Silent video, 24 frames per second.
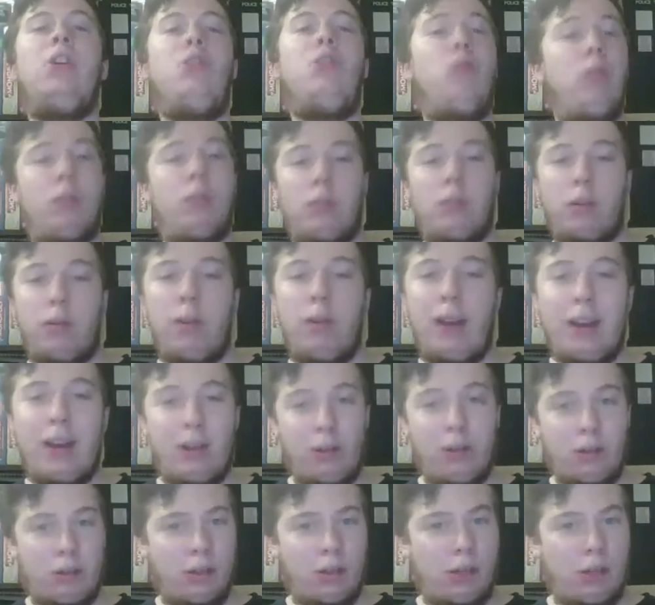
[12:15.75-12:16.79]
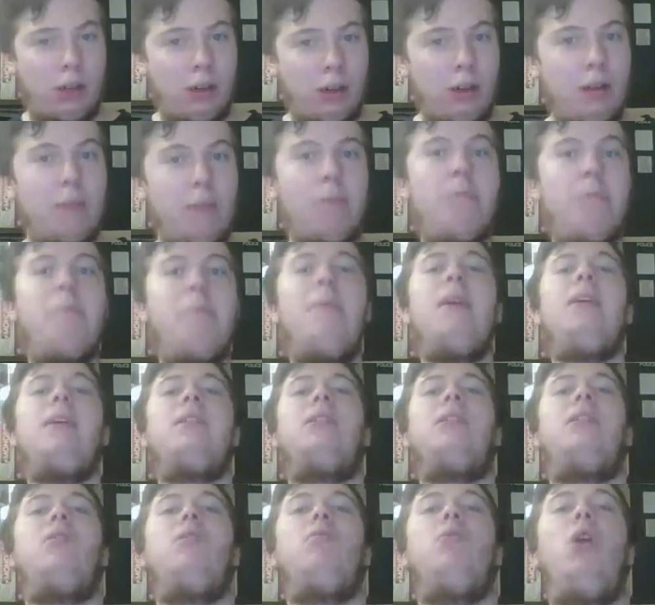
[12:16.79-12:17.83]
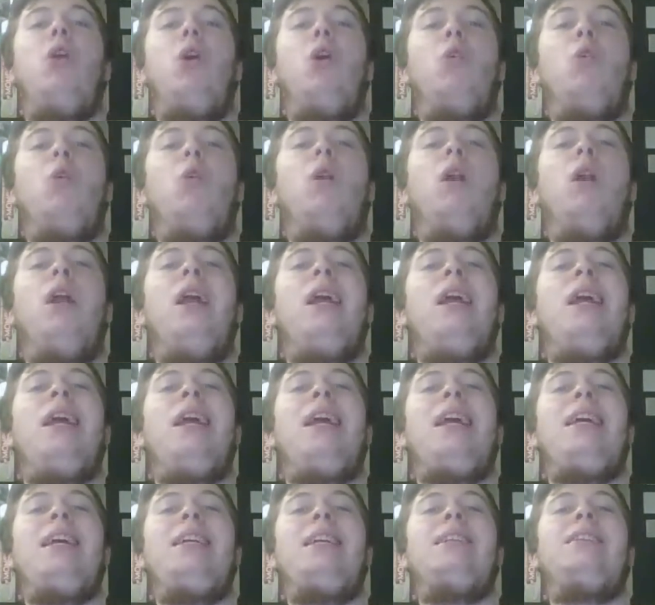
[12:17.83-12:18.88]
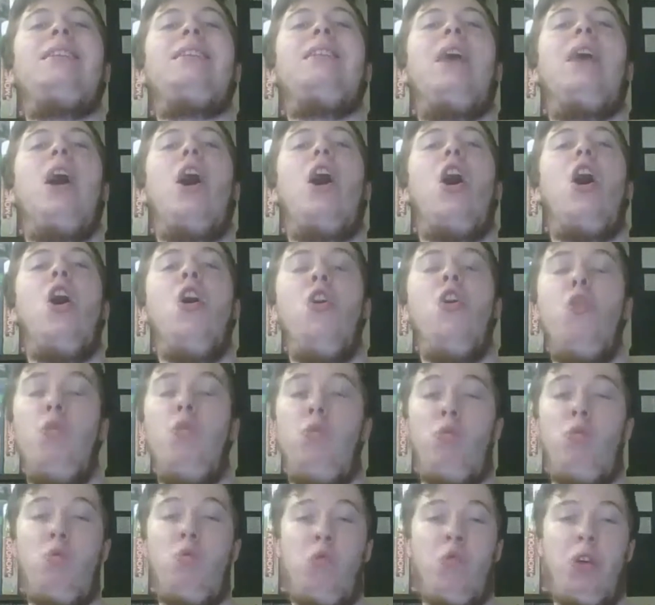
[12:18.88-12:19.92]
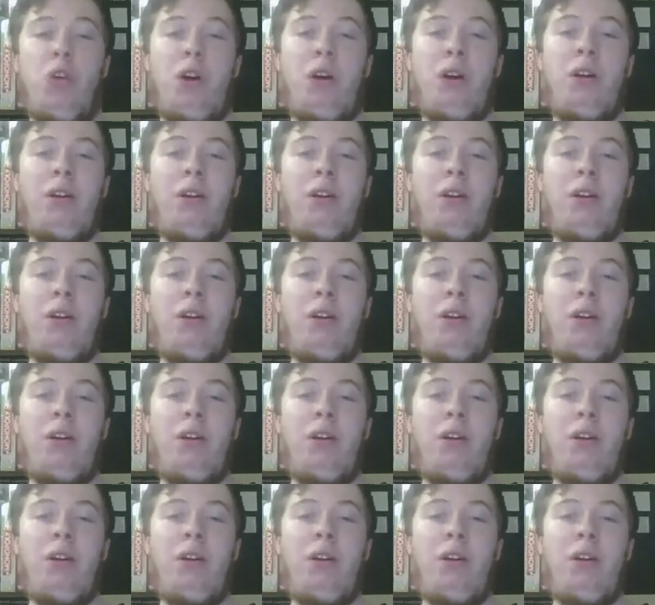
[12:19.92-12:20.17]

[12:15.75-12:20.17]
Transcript: Christopher Eccleston makes the role his own.